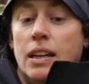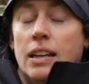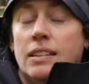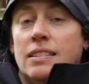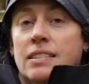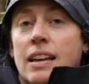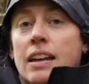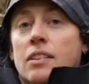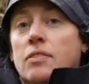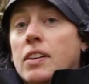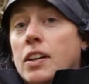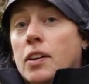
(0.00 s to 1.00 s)
instead
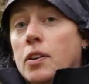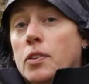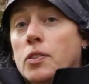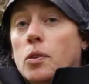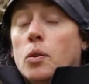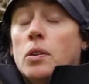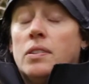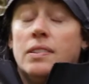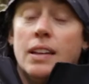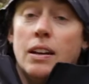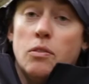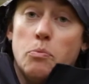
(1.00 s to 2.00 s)
of gills or
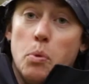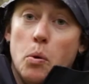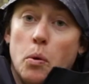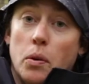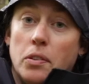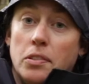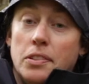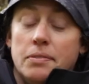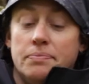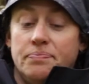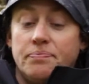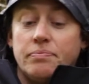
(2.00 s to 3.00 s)
instead of pores.
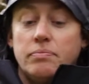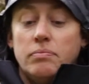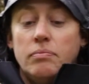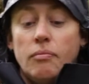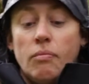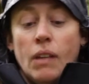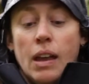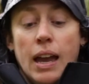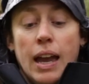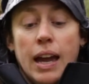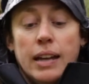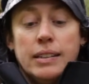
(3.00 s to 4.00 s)

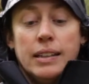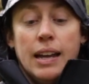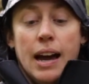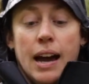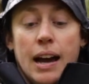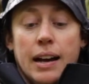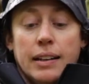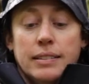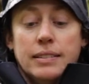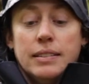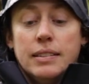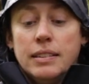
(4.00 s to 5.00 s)
And it has
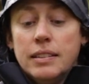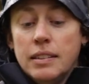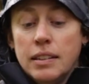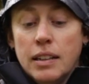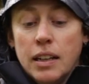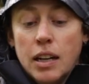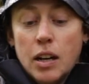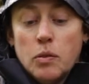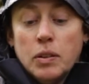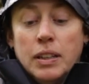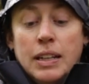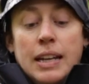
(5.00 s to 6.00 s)

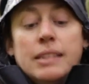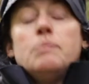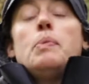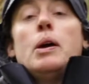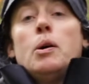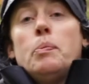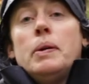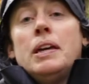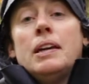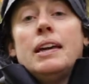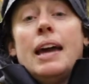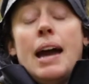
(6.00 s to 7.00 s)
really nice pale
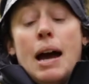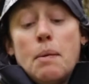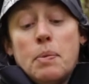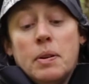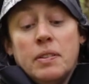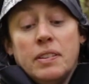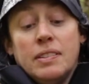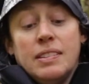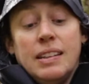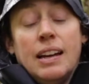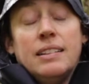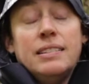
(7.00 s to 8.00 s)
pink cap that
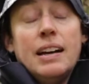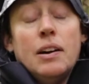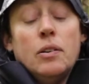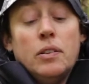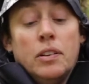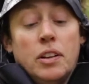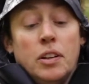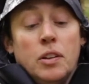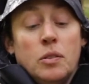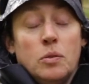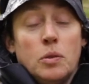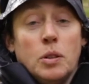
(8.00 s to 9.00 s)
stands out
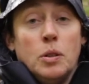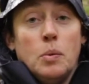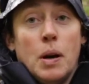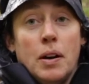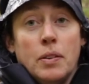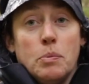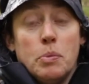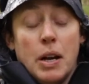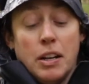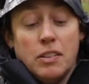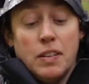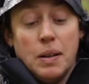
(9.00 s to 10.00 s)
really well in the
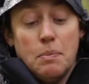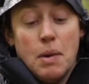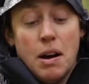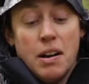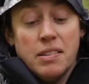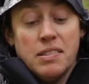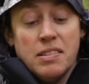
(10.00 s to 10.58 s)
bright green moss.